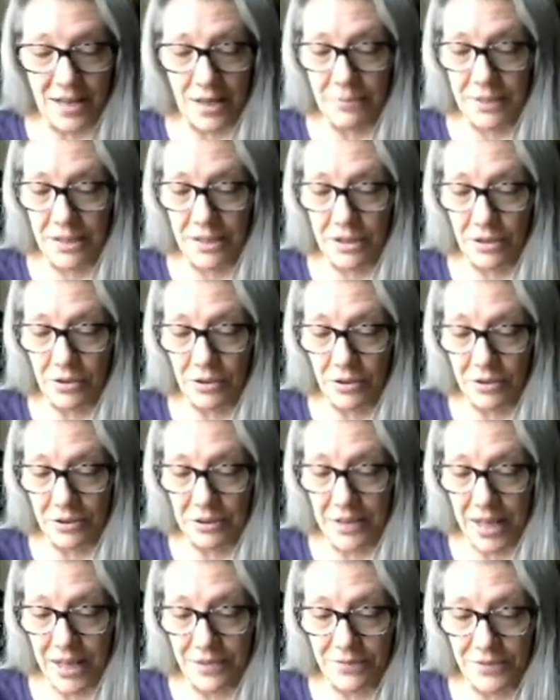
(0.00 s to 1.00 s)
I mean, there are a
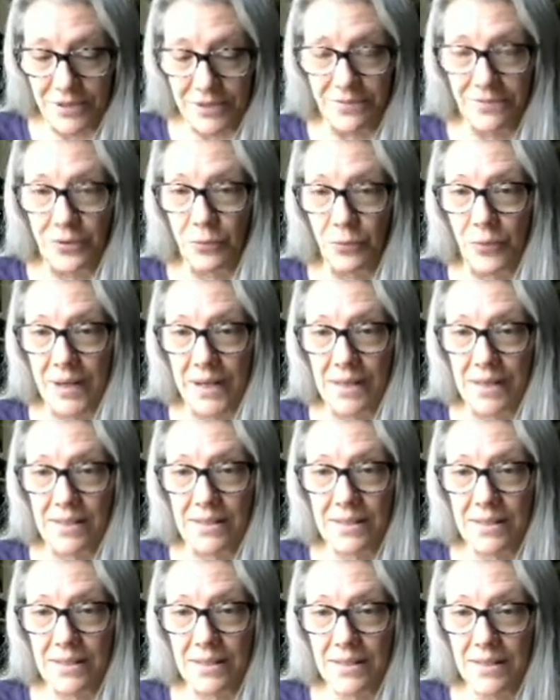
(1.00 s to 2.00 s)
lot of different
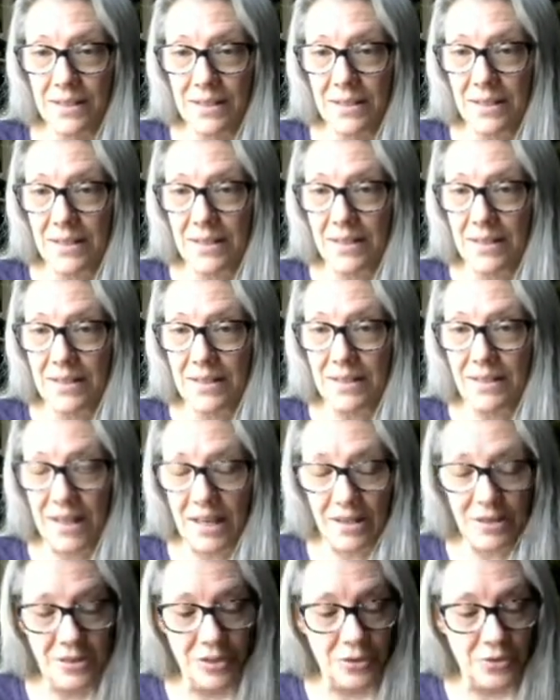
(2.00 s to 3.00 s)
ways
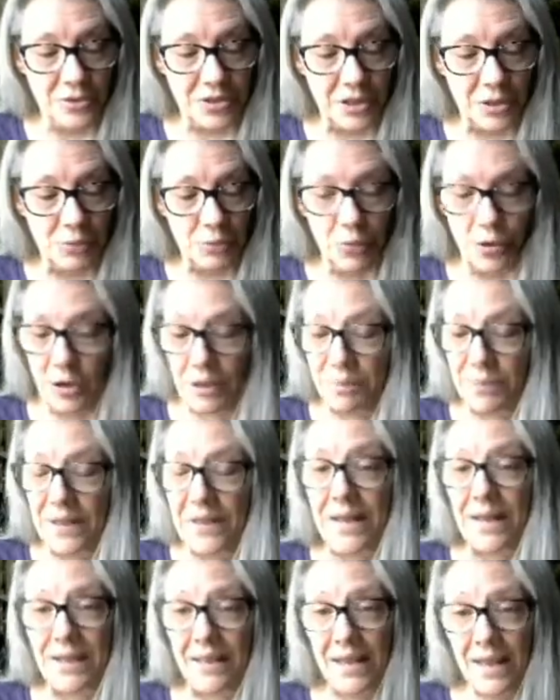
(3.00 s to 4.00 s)
that those can work.
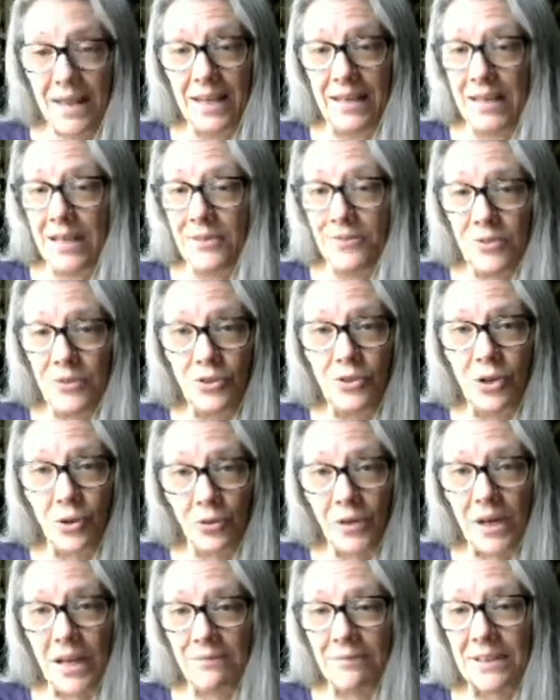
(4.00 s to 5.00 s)
But again, if you
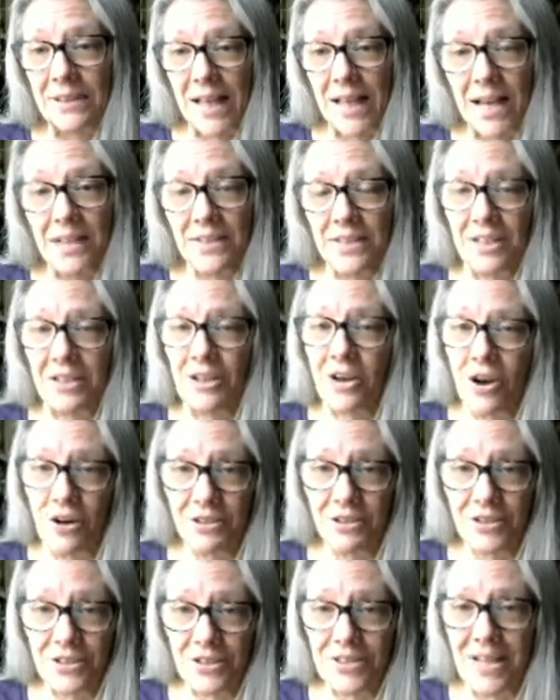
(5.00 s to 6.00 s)
don't have elastic,
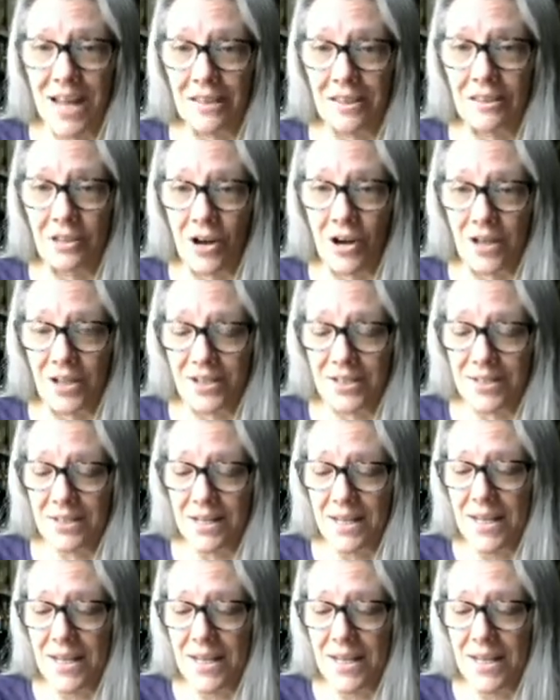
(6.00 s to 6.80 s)
all is not lost.